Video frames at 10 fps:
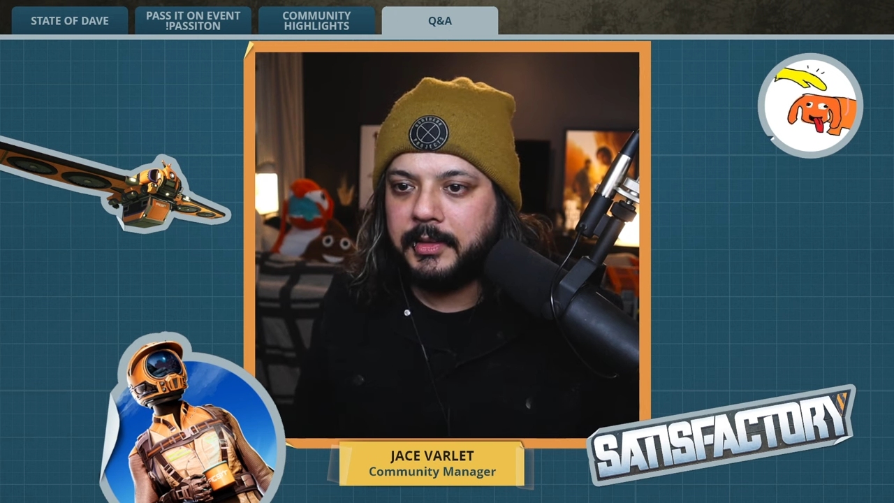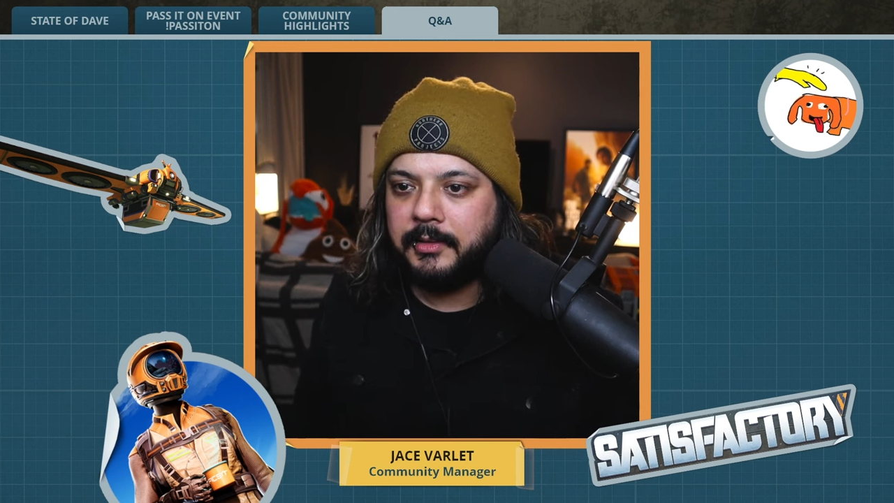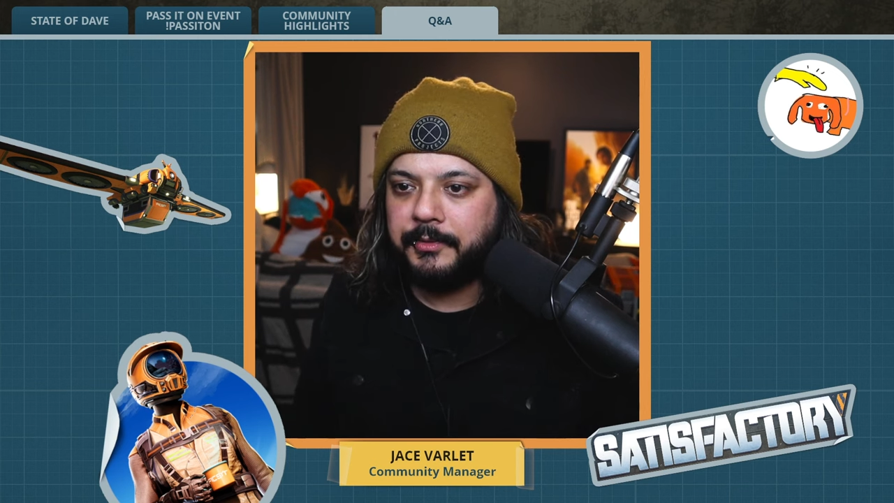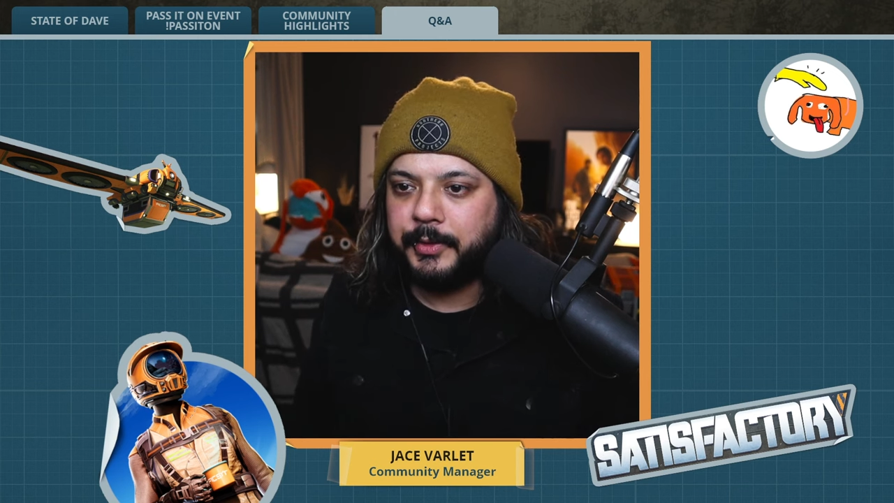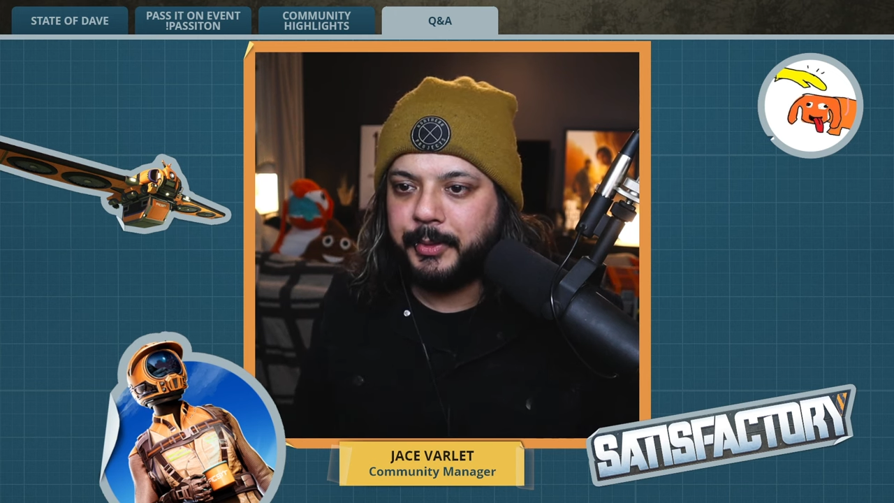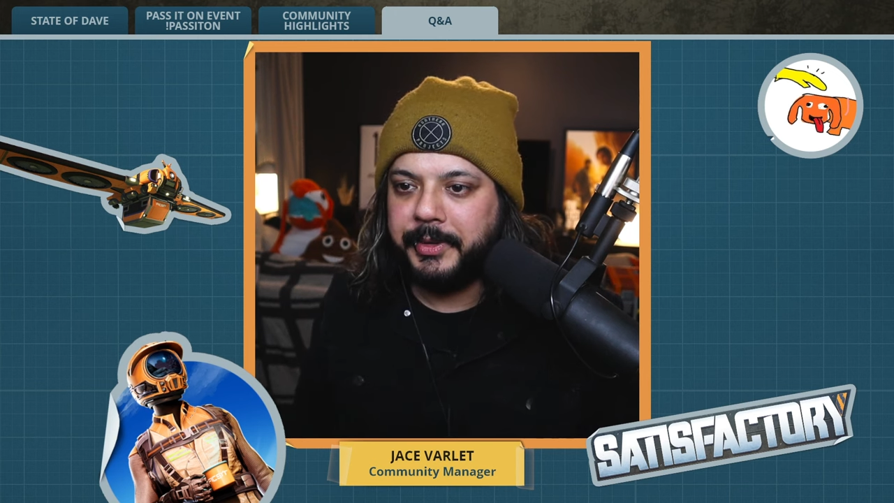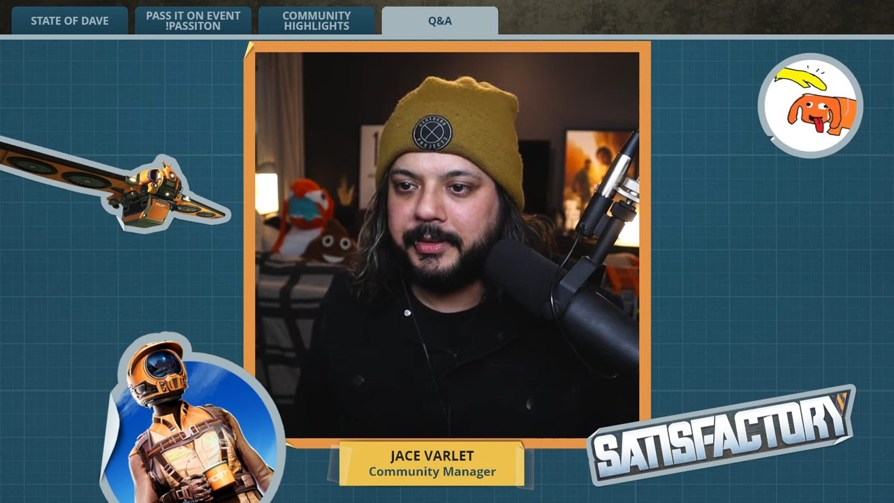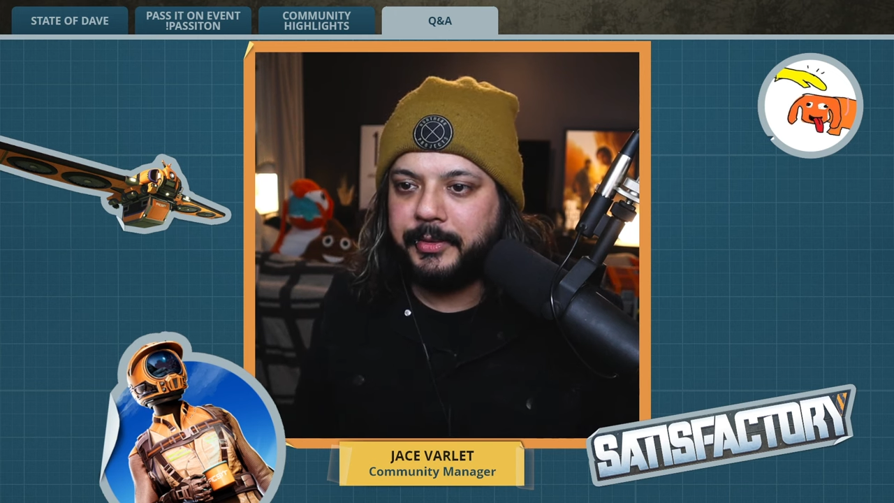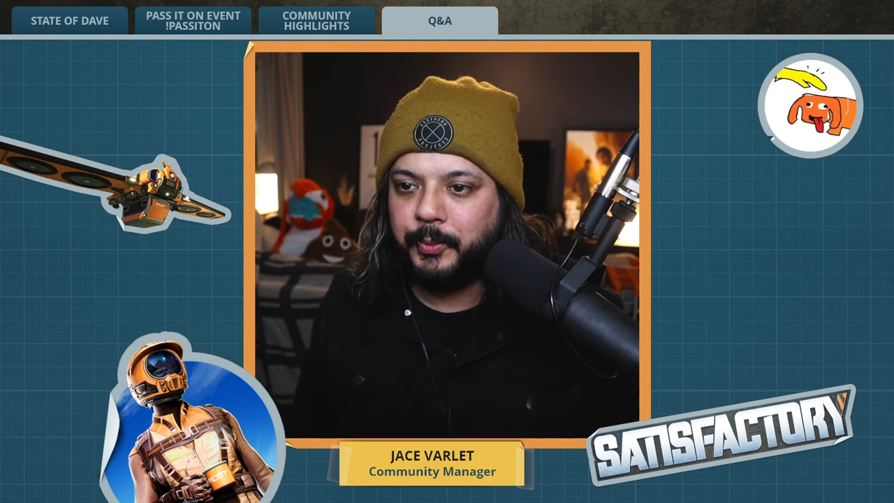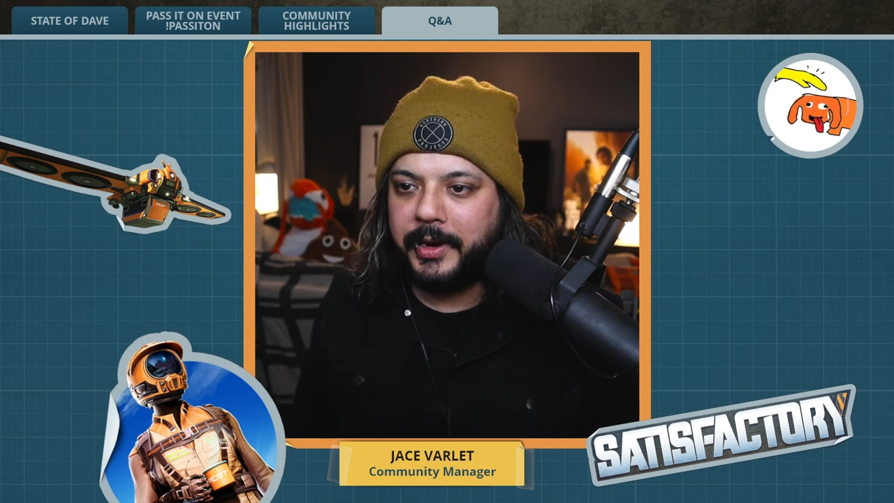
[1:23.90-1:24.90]
Full
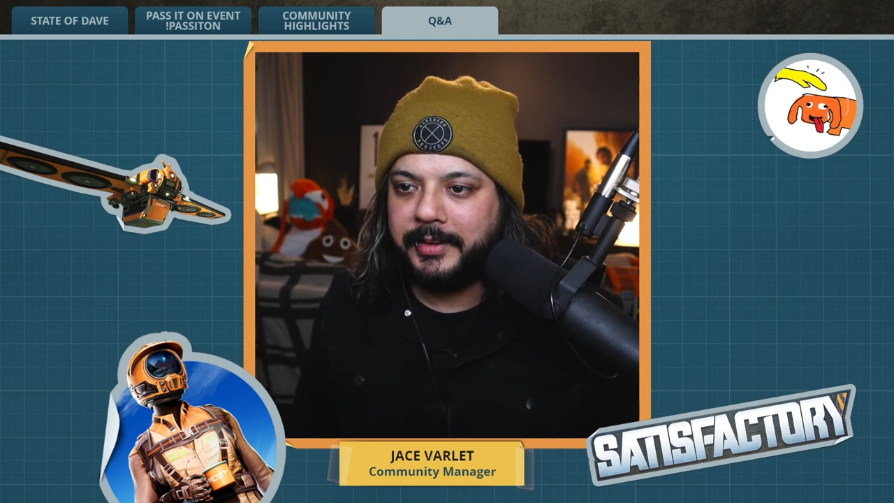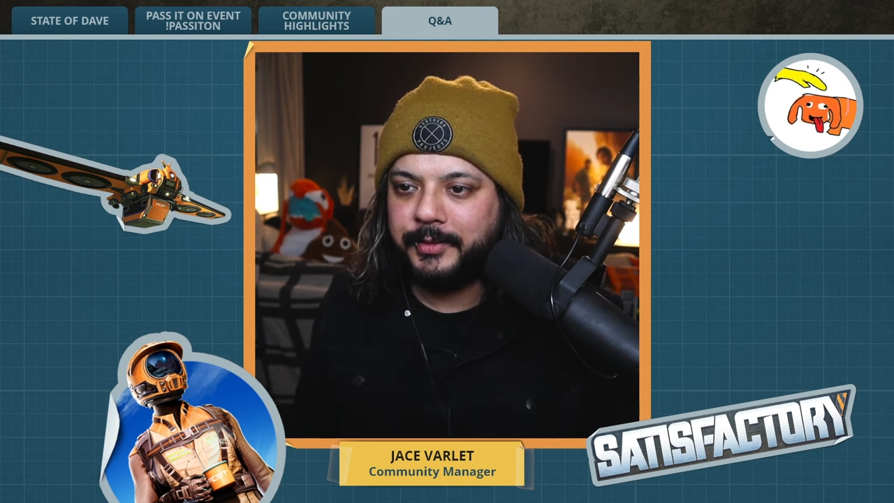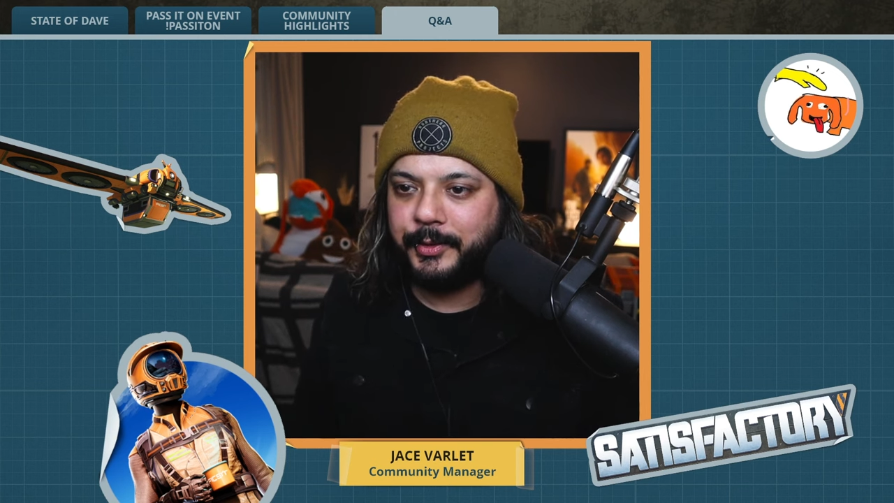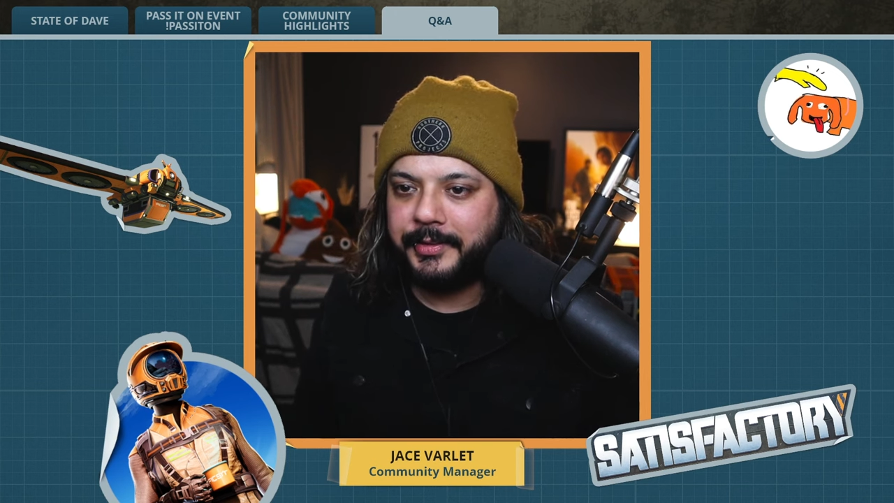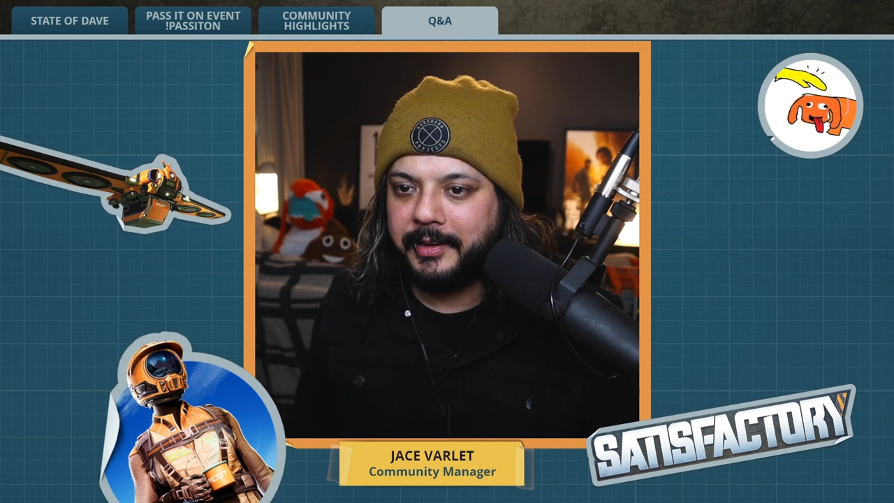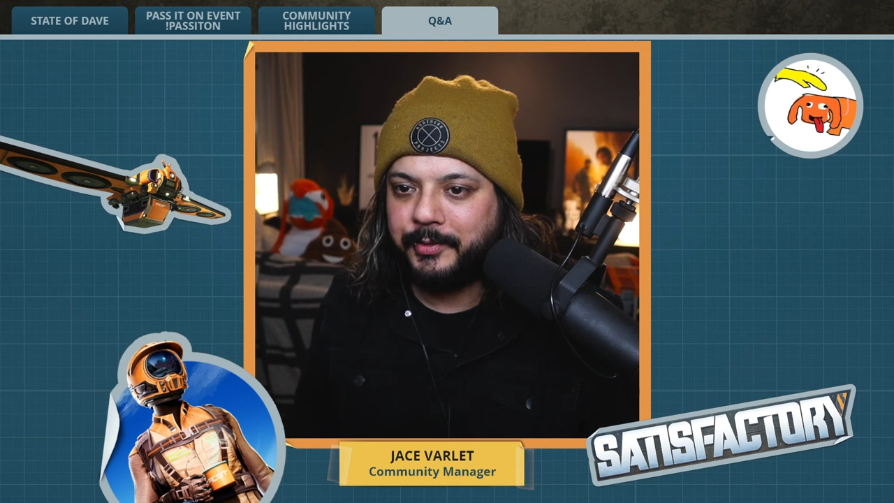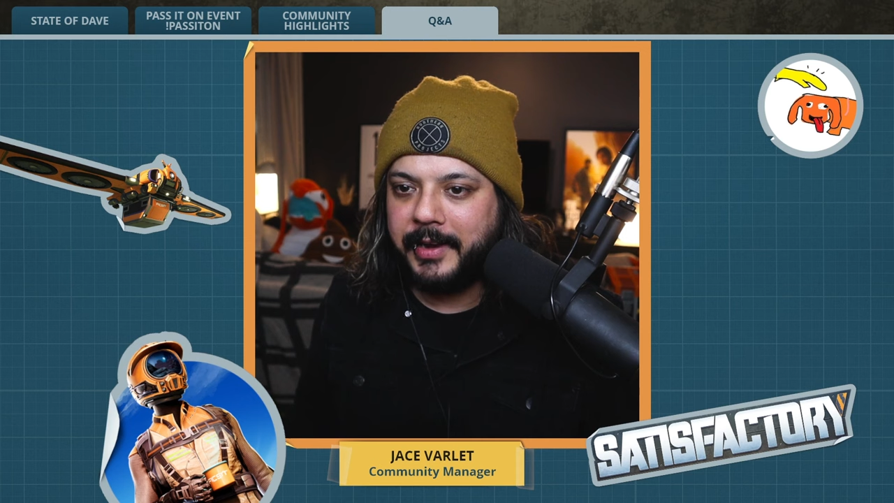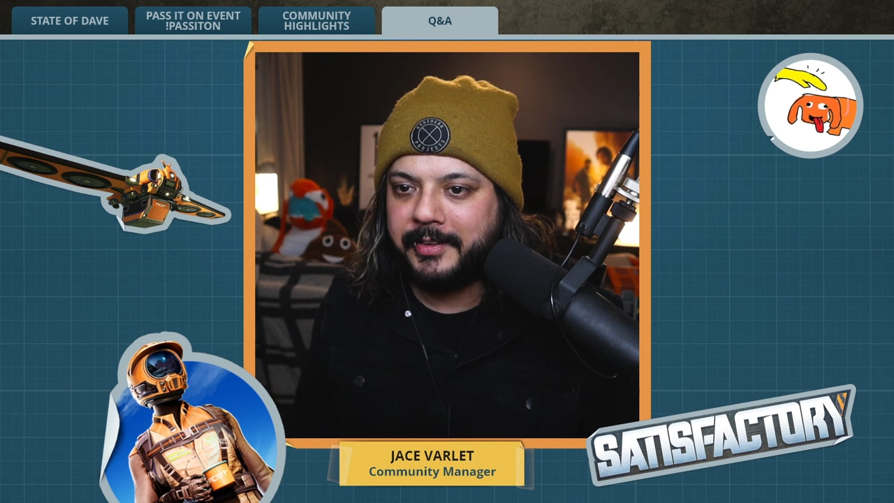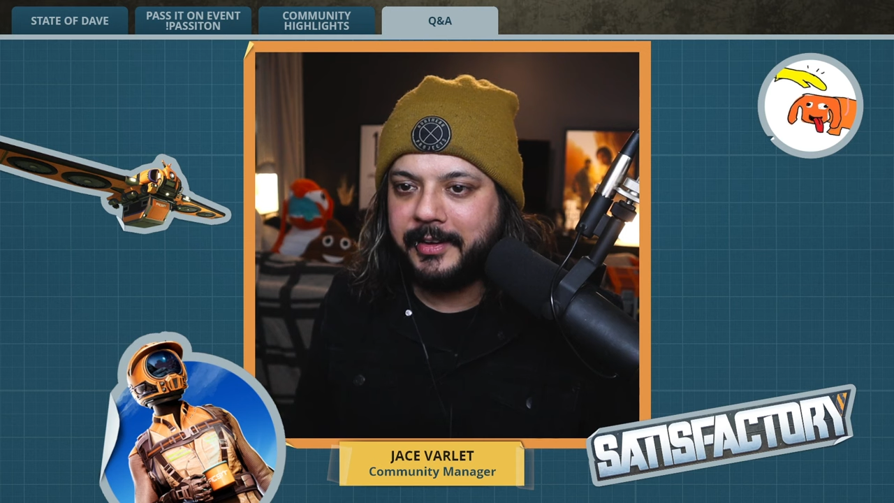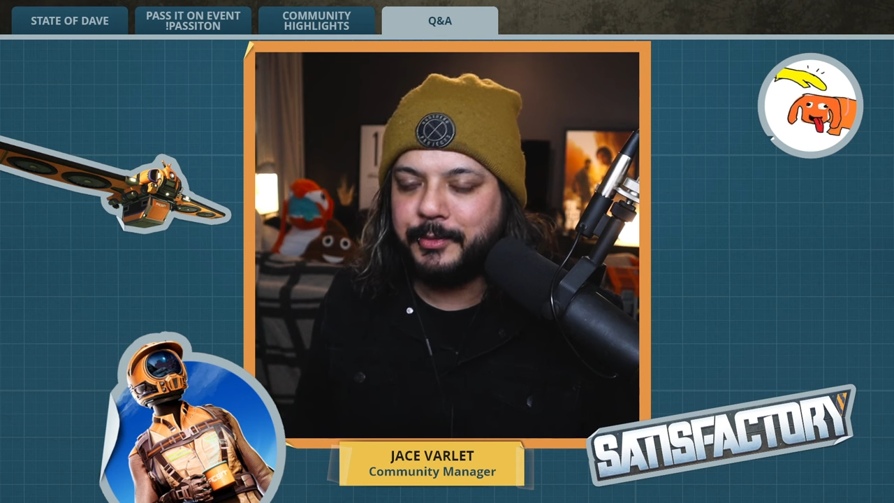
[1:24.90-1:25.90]
admittance, when I saw Satisfactory,